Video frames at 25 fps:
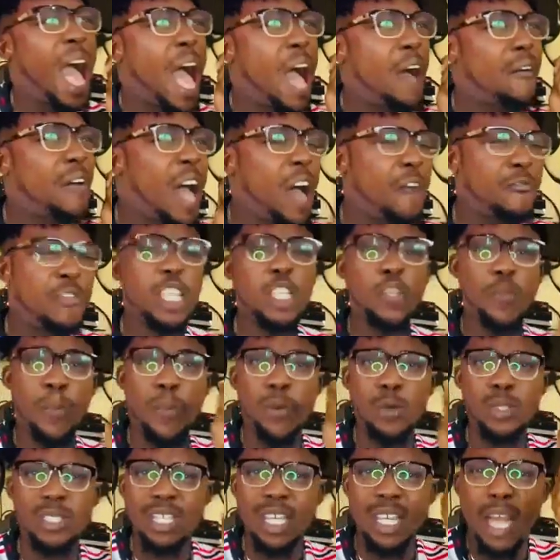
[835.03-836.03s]

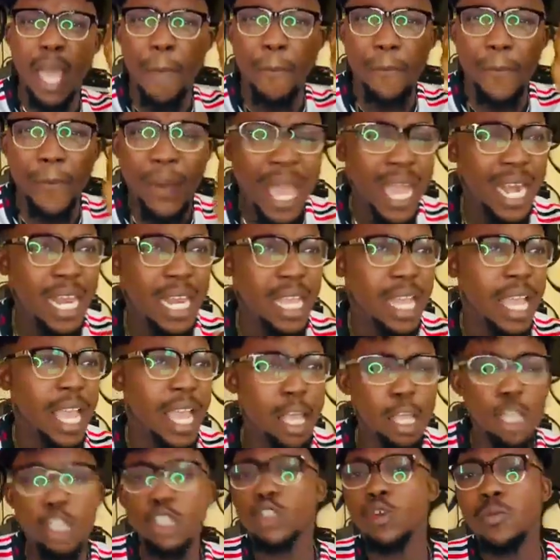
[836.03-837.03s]
haven't put in a
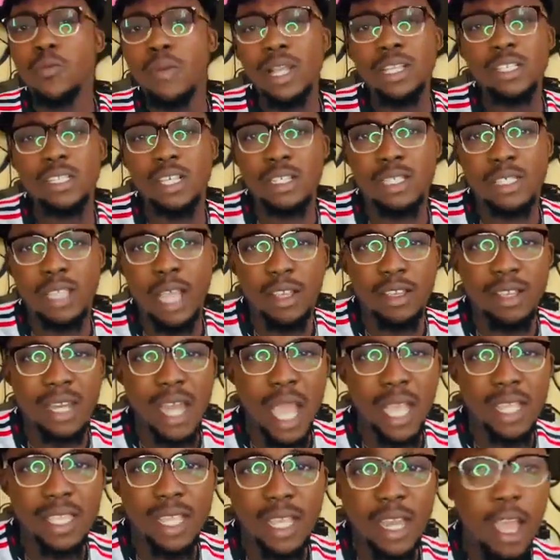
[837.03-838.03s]
penny into
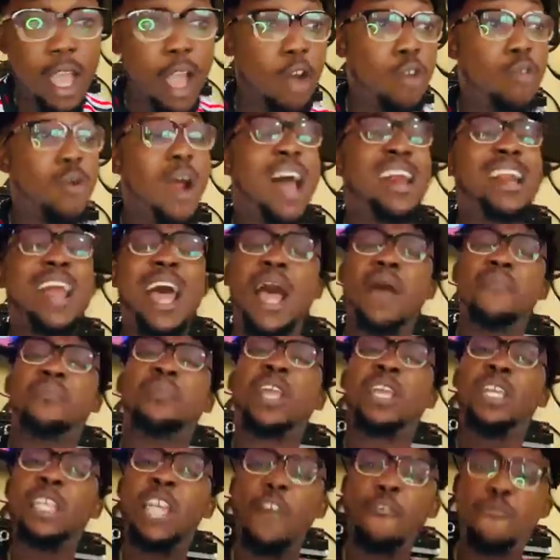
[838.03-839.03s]
Manchester United.
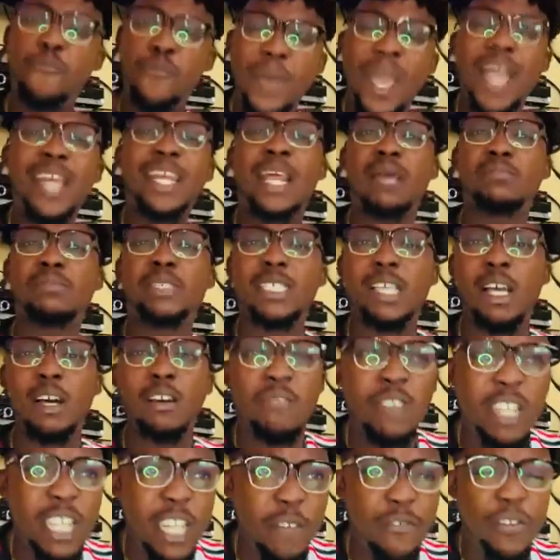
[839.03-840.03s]
Rather, they've paid
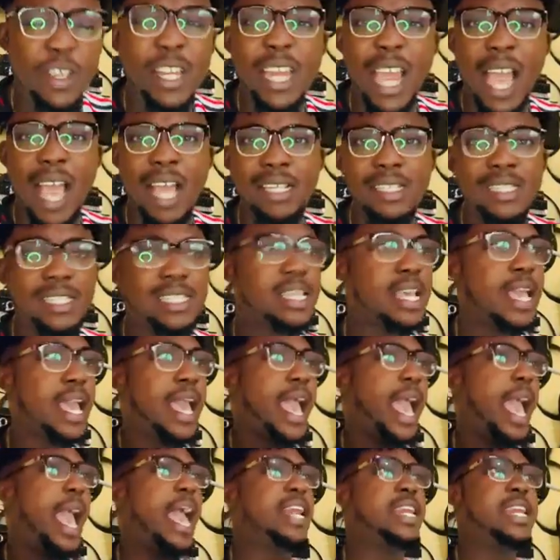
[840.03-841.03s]
themselves
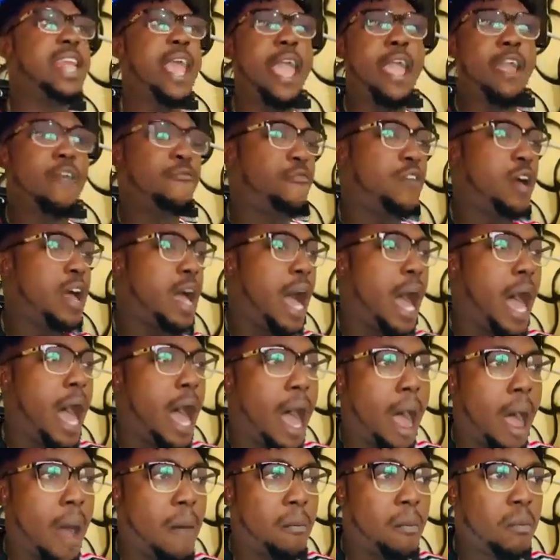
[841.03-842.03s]
dividends, and
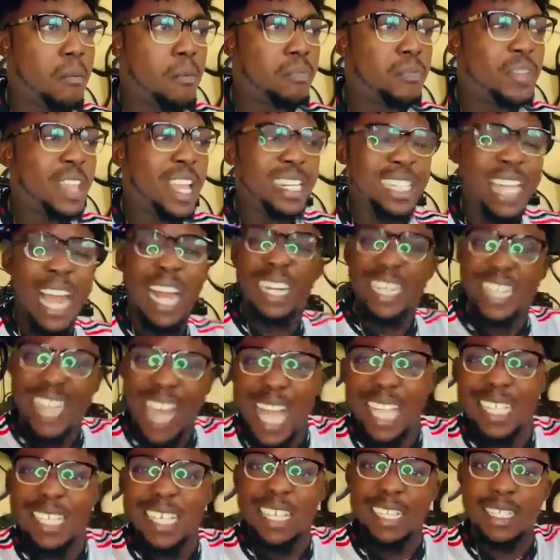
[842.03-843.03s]

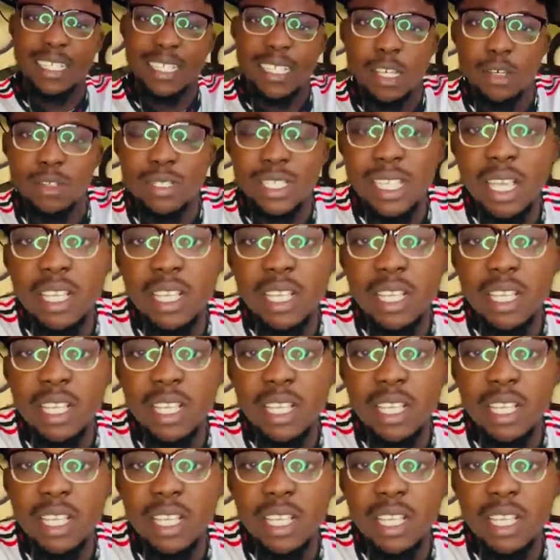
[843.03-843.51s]
the debt is